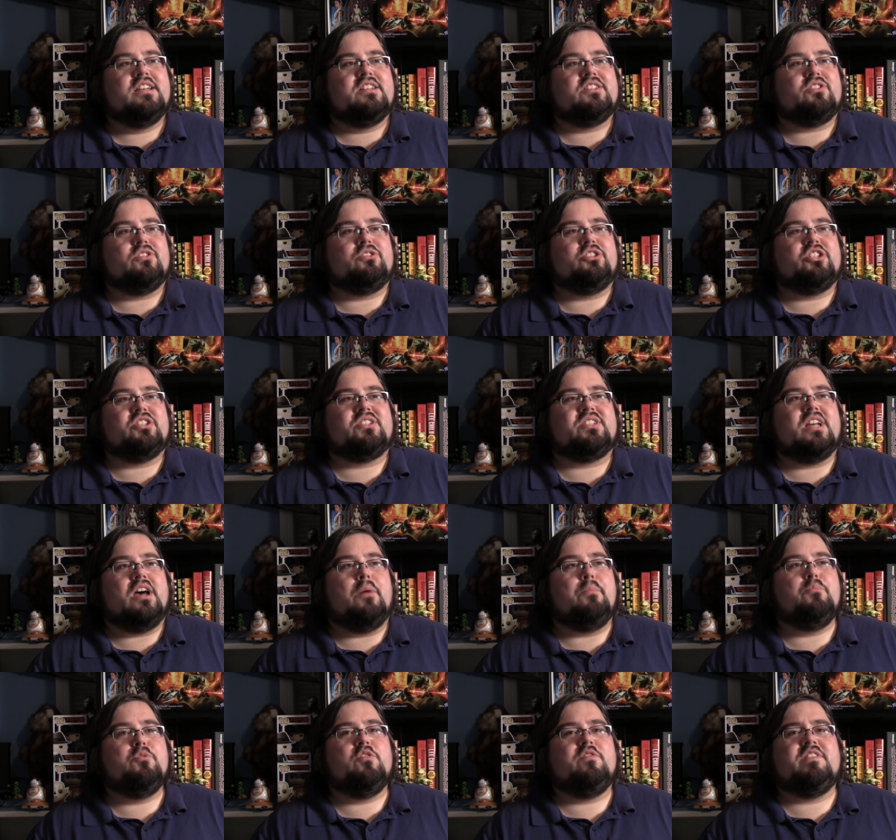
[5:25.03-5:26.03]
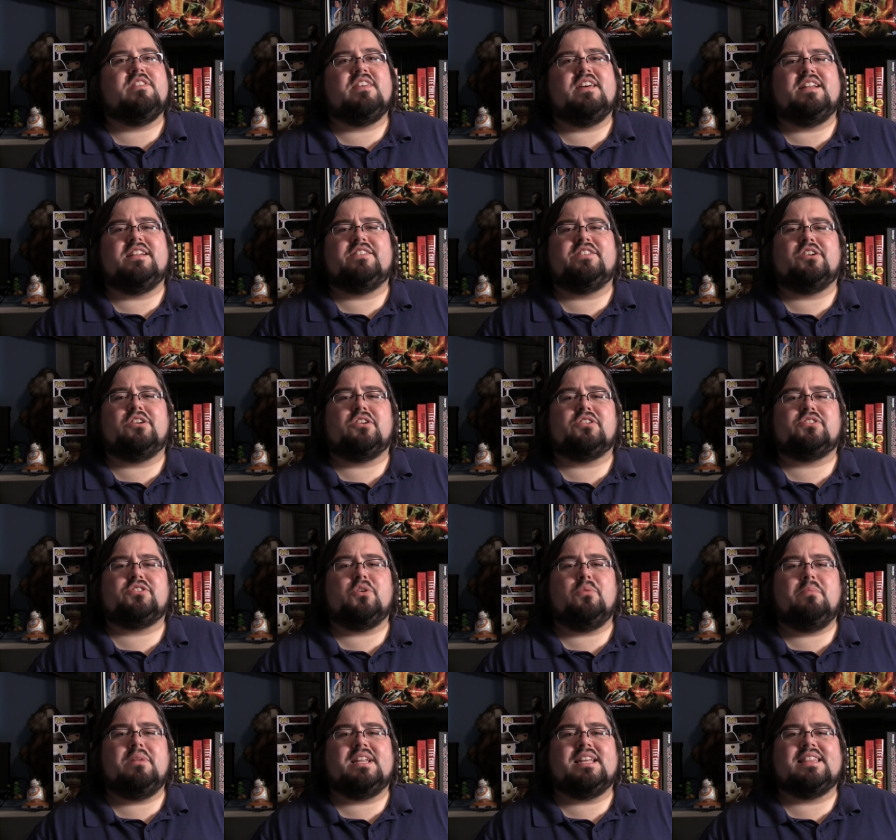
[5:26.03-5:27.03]
So just a movie that there are
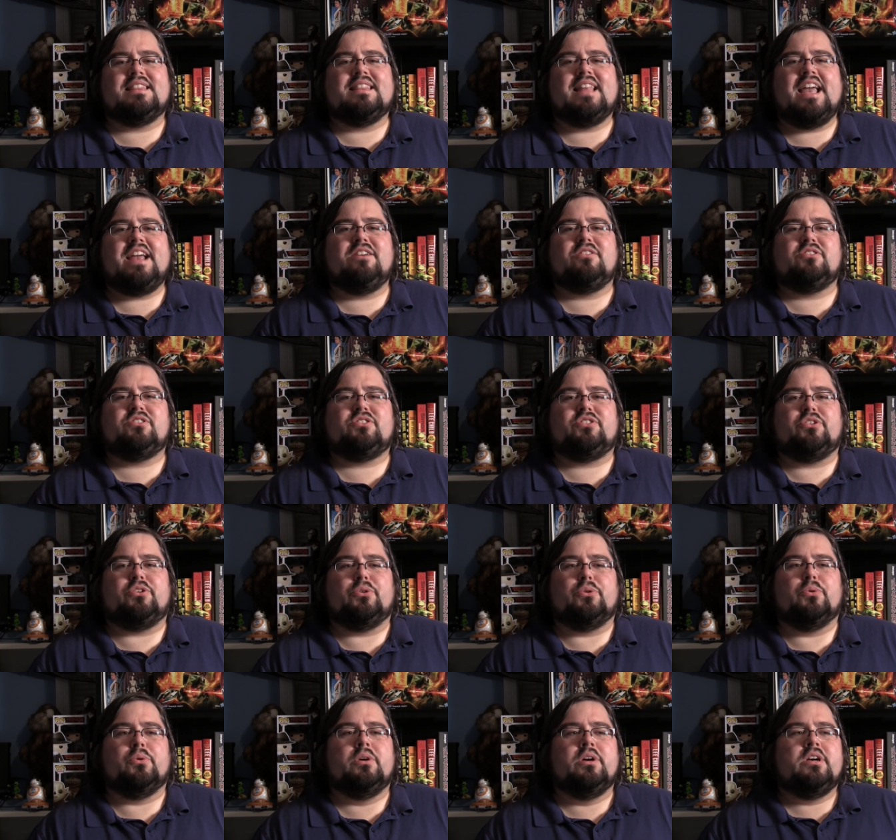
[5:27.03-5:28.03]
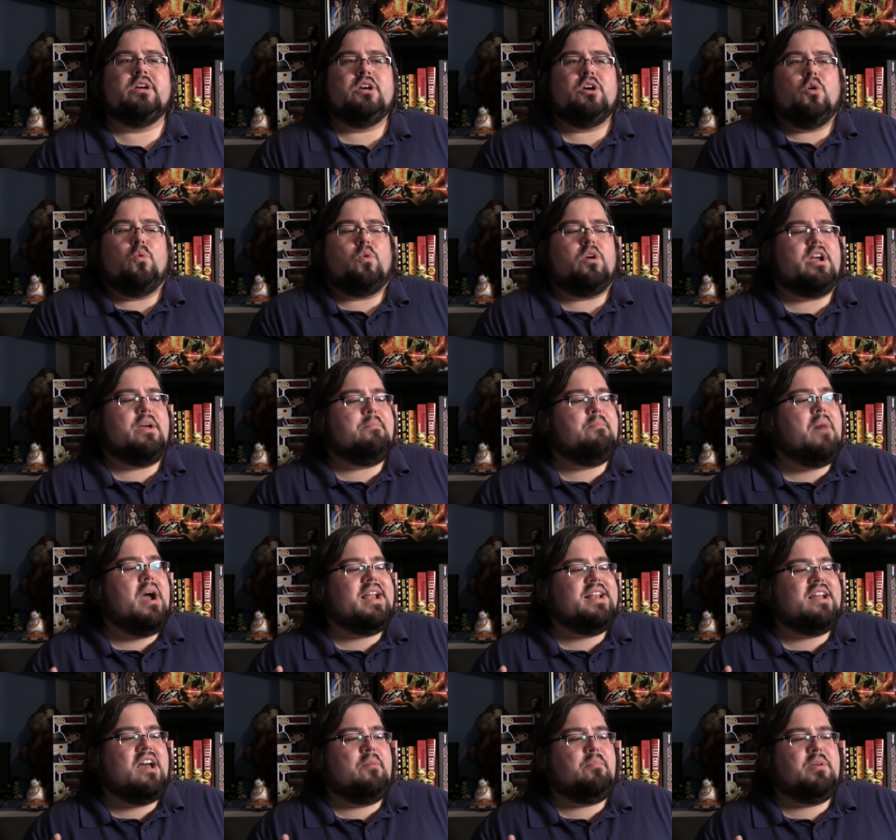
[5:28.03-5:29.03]
so many layers to, where it
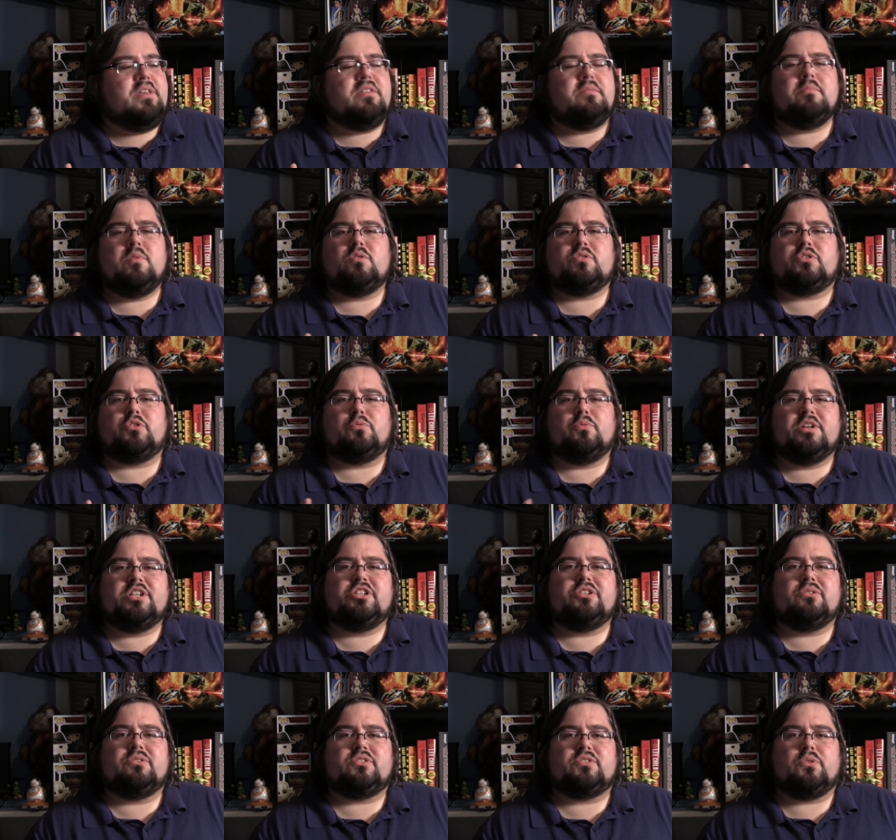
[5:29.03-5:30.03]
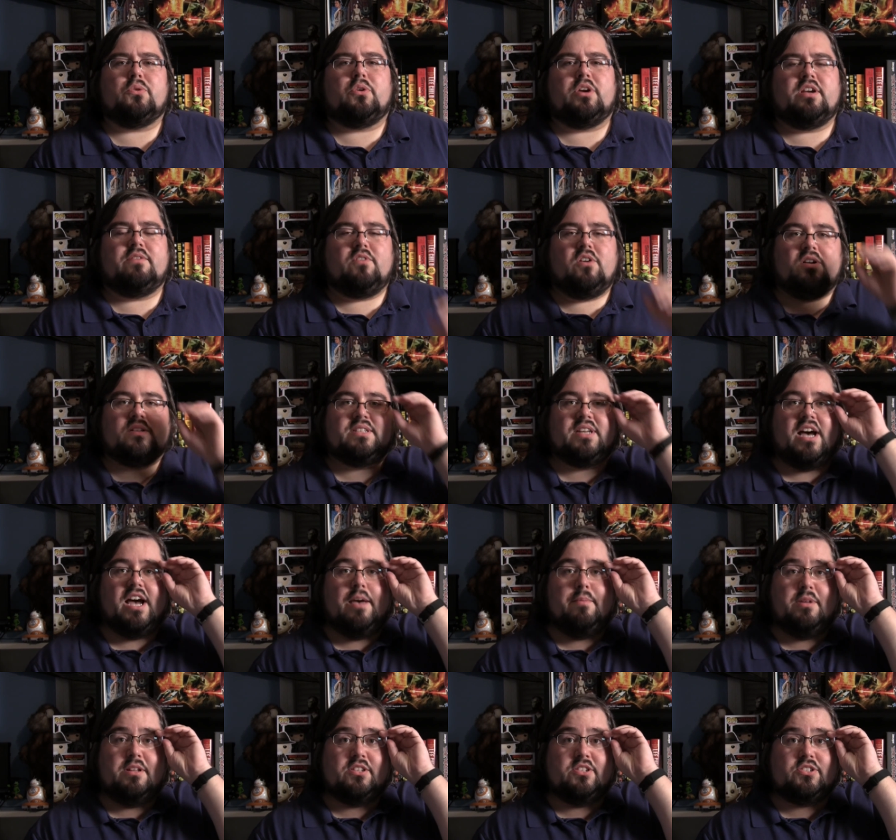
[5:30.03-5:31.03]
might not be the most original story of all
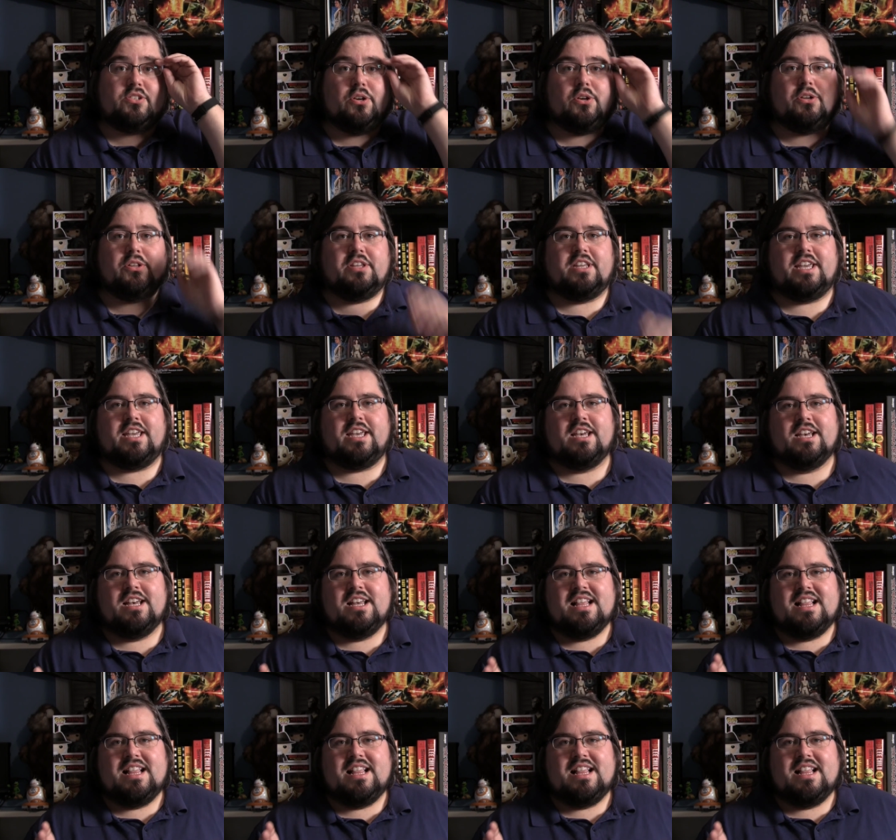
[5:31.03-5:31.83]
time, and certainly